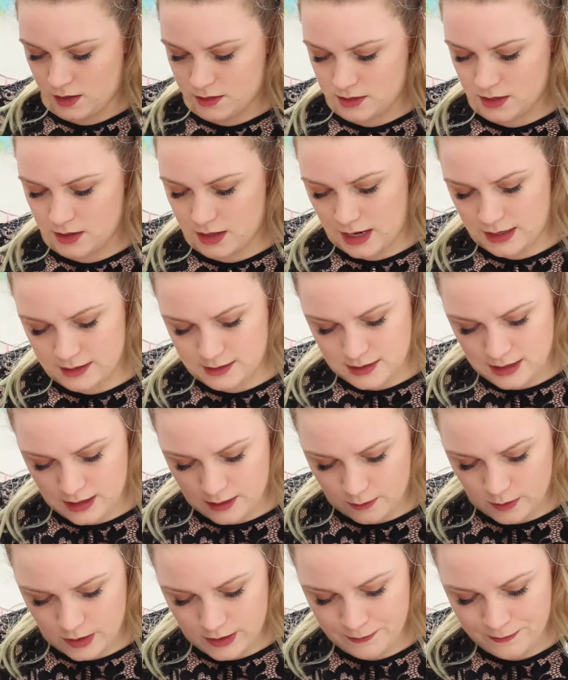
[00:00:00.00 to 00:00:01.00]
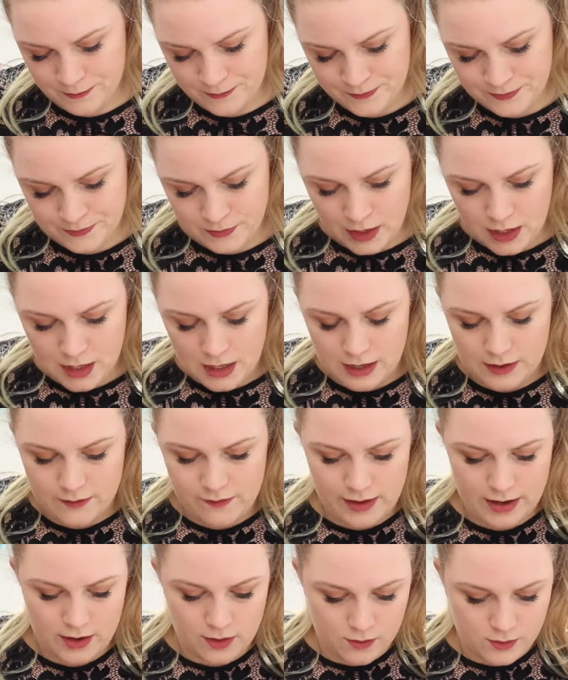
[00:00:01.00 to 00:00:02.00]
So that's that one.
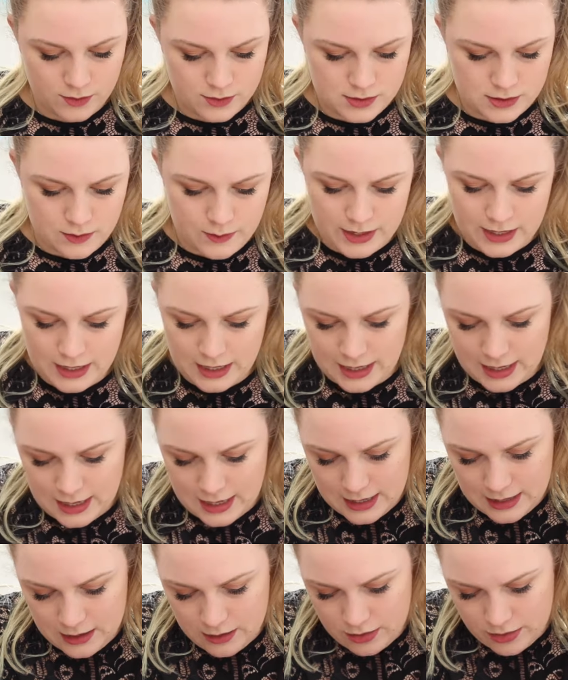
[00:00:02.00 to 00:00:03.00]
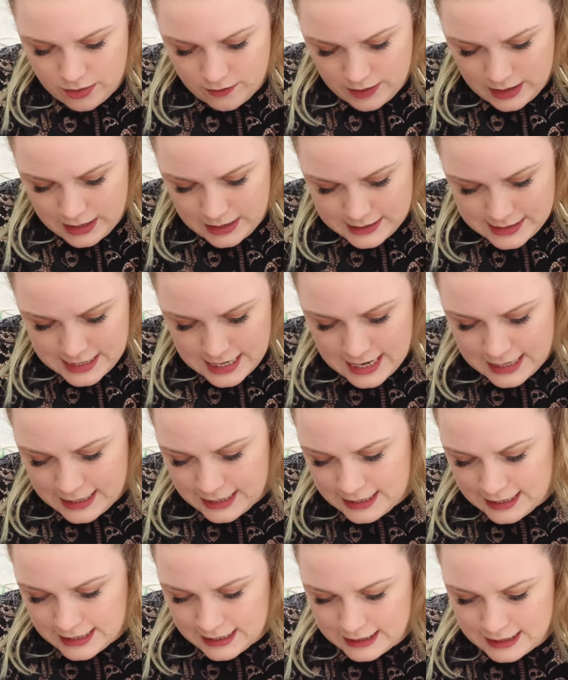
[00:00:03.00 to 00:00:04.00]
And then also in here, three
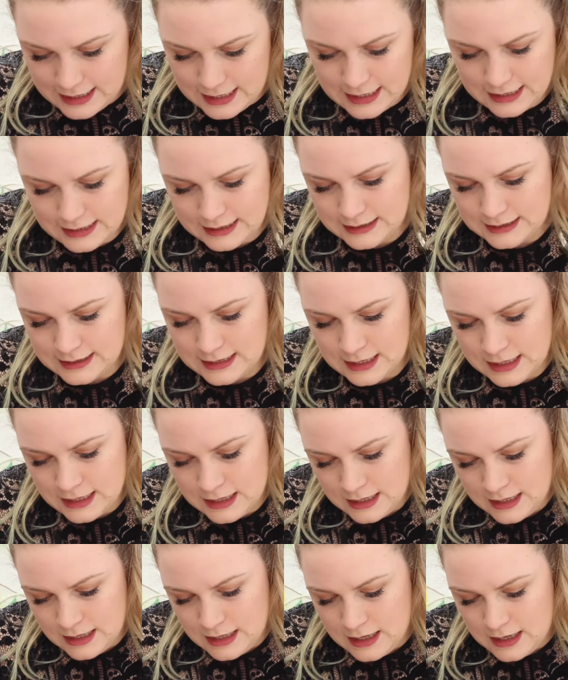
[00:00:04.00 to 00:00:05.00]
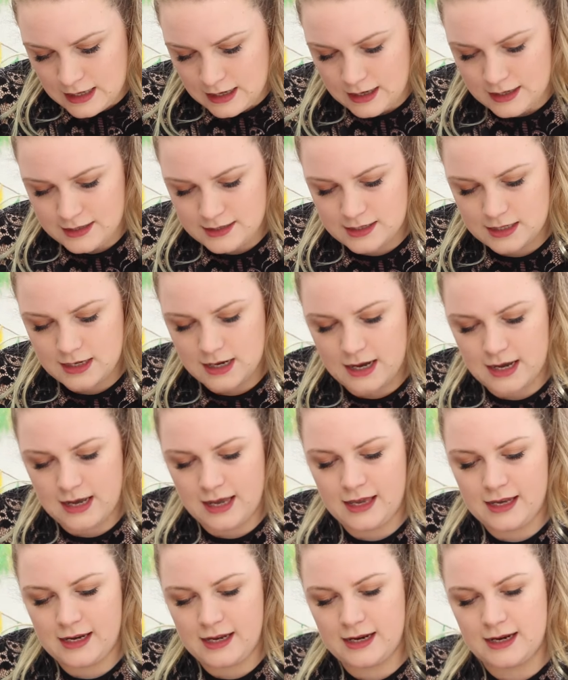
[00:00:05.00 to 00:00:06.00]
tiny little things. A
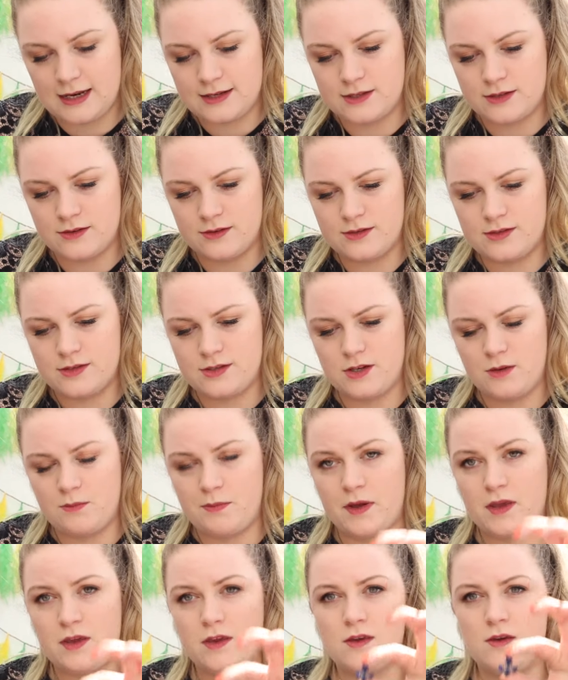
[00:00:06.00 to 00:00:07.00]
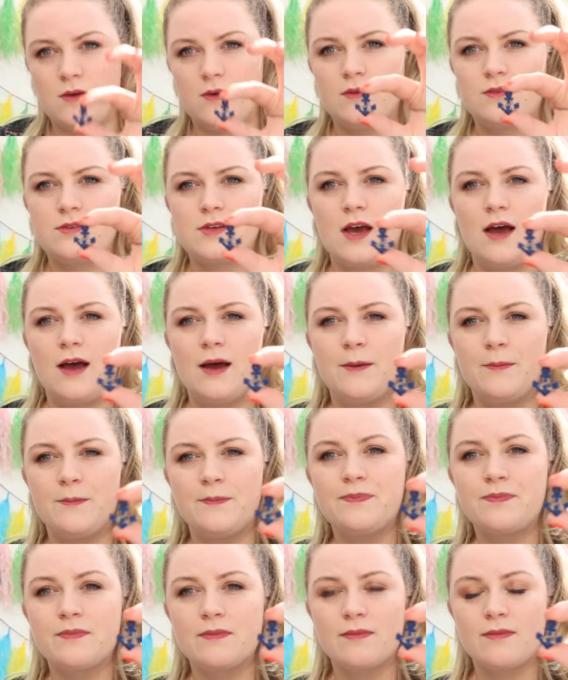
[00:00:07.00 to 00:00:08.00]
tiny little super cute
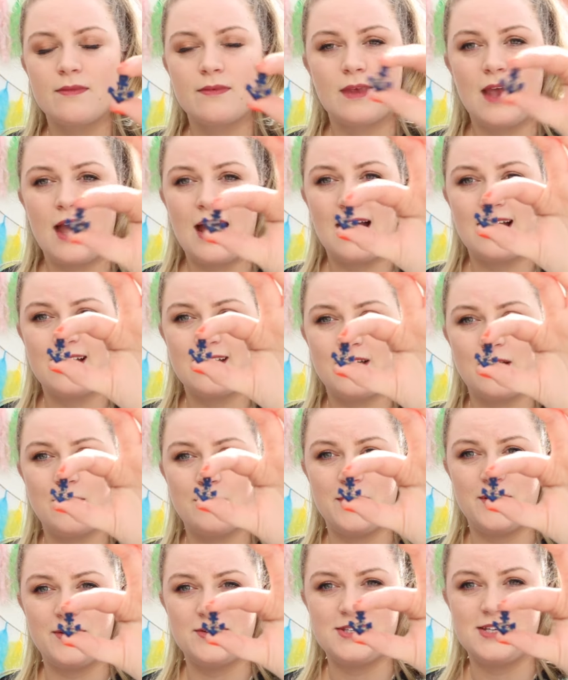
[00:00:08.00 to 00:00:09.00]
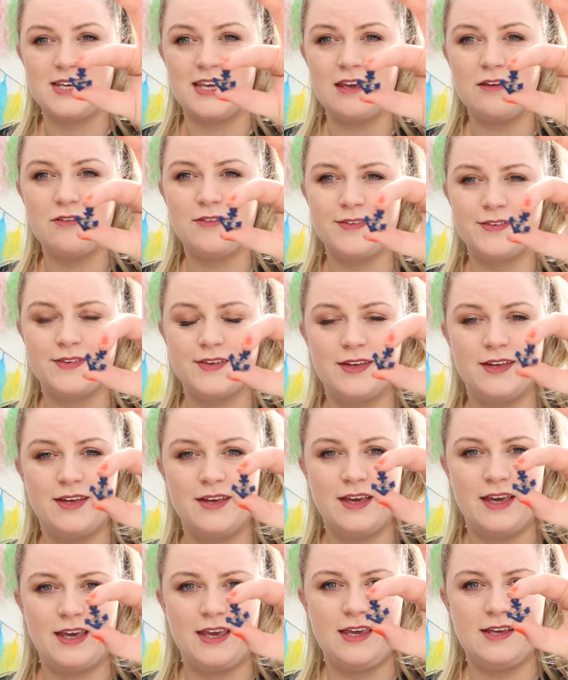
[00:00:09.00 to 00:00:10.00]
um, anchor motif.
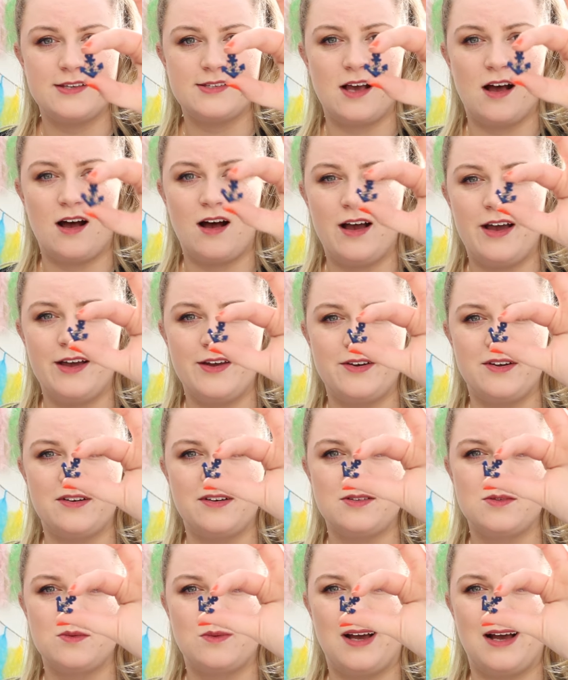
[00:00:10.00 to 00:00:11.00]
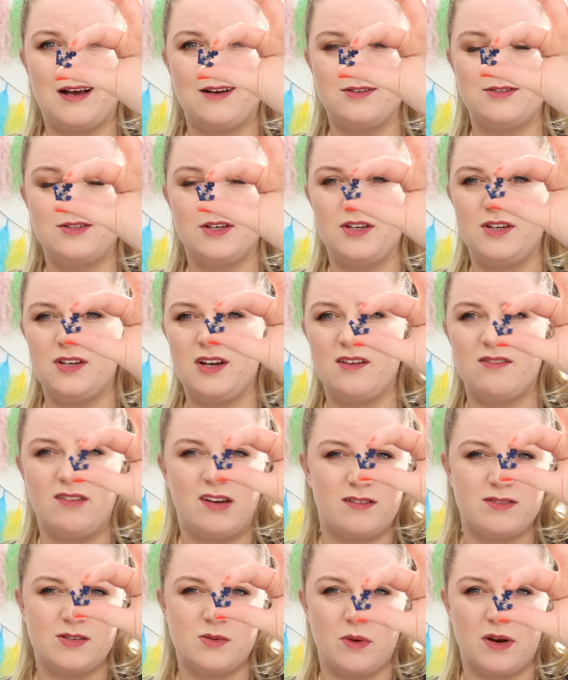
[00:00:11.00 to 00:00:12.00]
He's iron on as well, so you don't
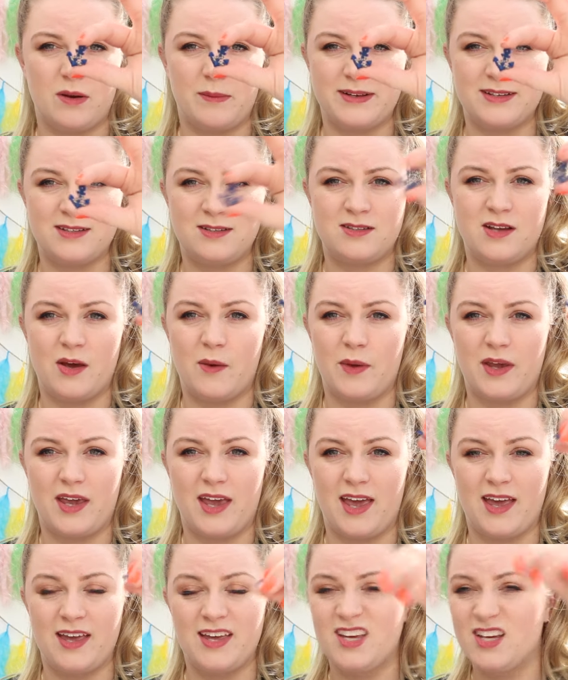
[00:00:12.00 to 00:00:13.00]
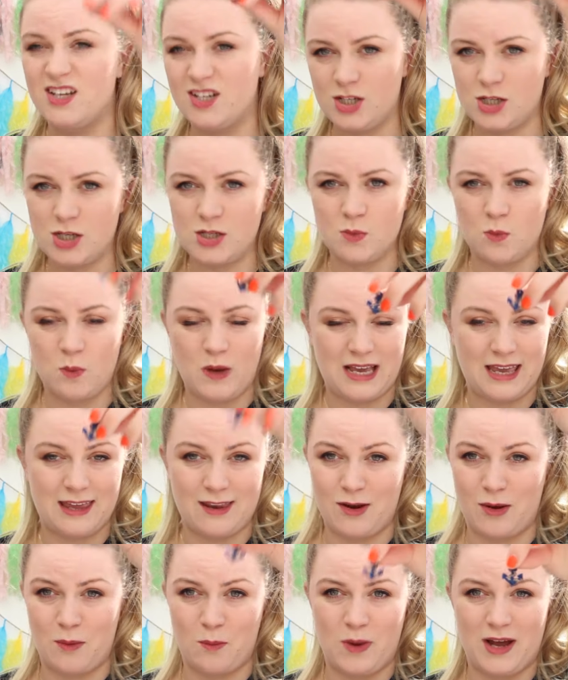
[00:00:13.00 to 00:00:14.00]
even have to worry about sewing it. Just whack
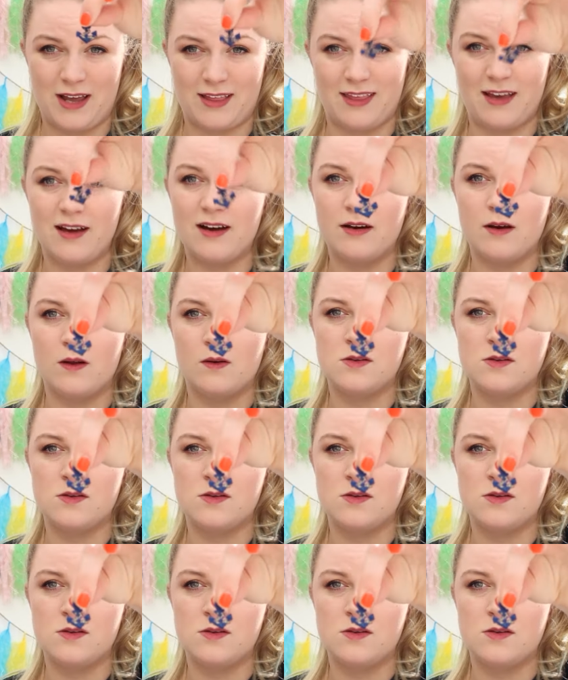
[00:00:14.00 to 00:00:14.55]
it on, whack the iron